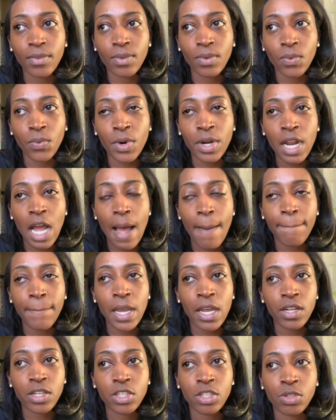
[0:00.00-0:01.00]
We're not
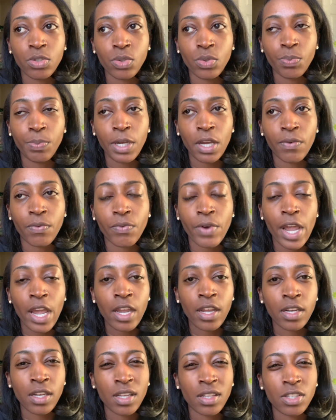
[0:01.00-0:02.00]
meant to be
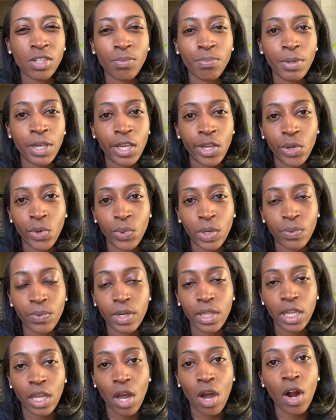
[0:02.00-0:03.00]
afraid to be who we
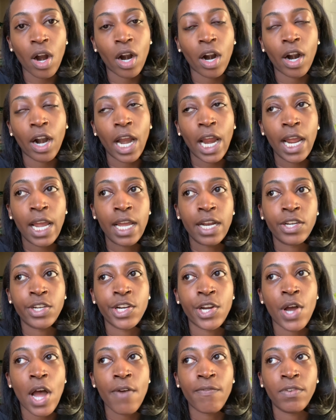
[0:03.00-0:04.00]
really are. And, you
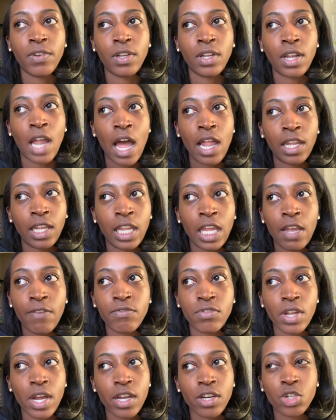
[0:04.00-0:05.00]
know, I
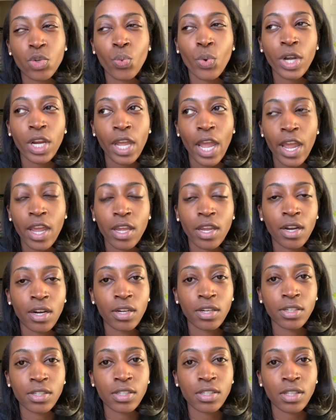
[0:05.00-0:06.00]
lived like 28
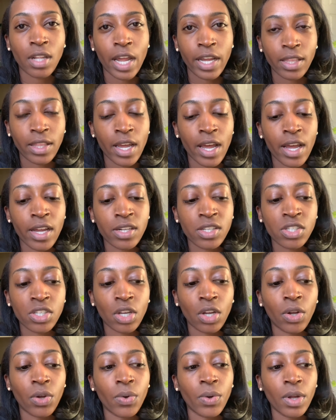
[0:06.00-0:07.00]
years like that.
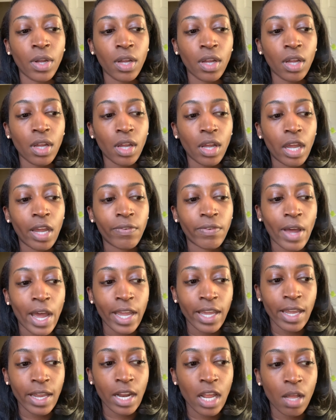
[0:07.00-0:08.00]
So if I
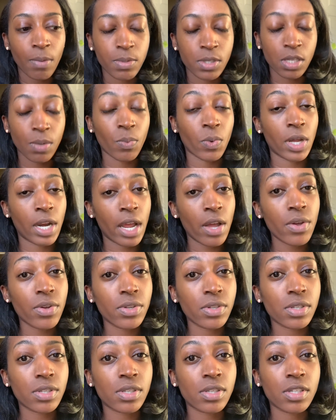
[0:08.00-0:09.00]
can help someone
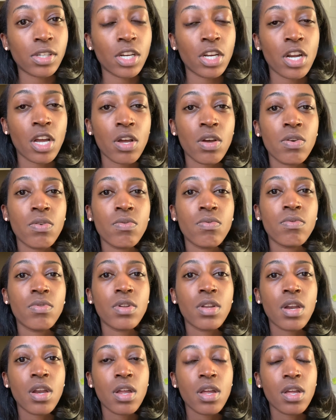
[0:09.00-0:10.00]
else, you know,
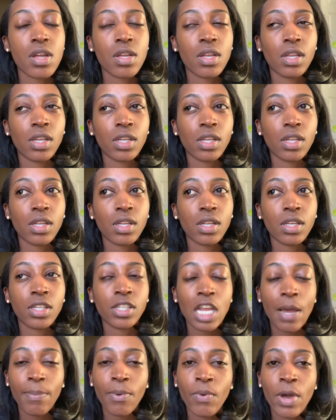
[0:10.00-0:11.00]

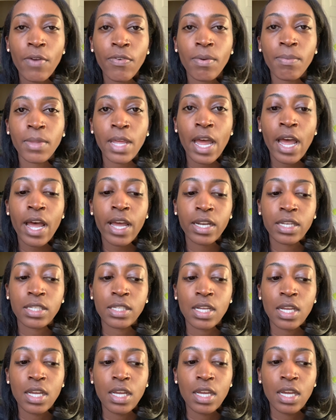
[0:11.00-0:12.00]
step away from that,
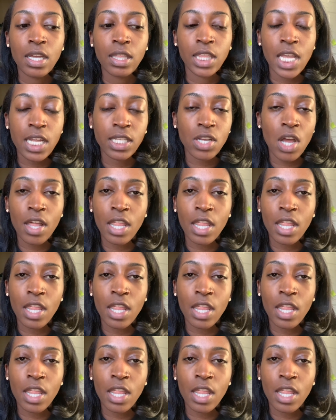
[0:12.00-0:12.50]
that